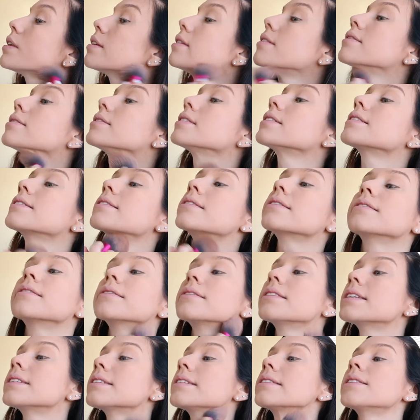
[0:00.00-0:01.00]
know, just,
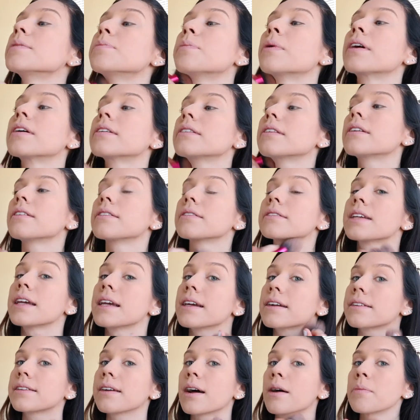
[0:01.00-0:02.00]
this is the part that I'll
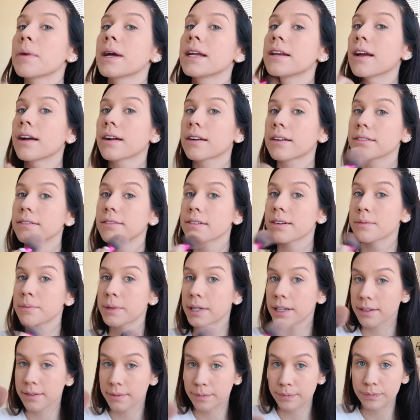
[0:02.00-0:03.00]
take down my neck a little
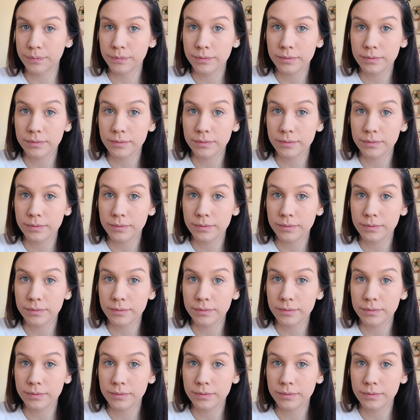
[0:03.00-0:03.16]
bit.